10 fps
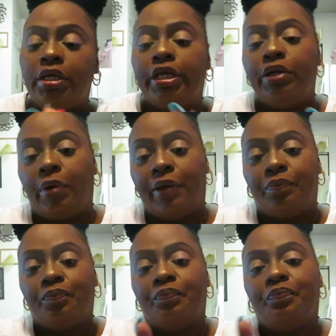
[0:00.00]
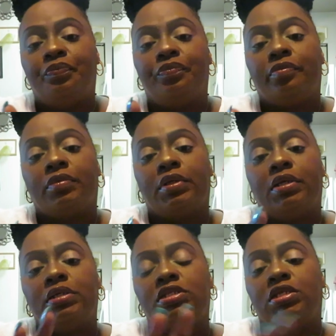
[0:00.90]
Anyway,
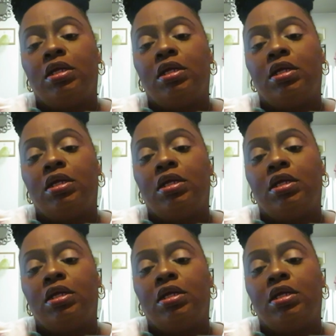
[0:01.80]
let's